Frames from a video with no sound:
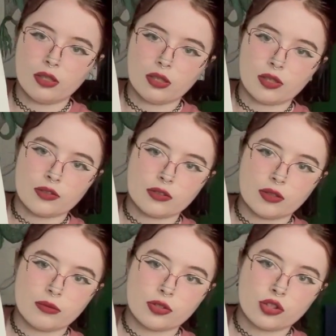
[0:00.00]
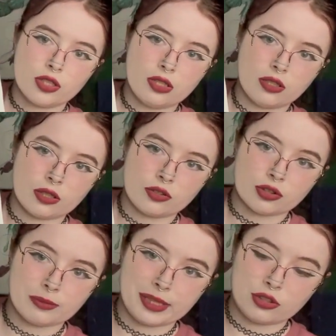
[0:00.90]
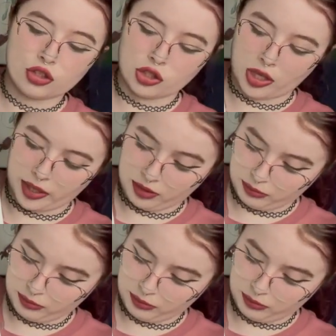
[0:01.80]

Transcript: And so I would cheat and just make giant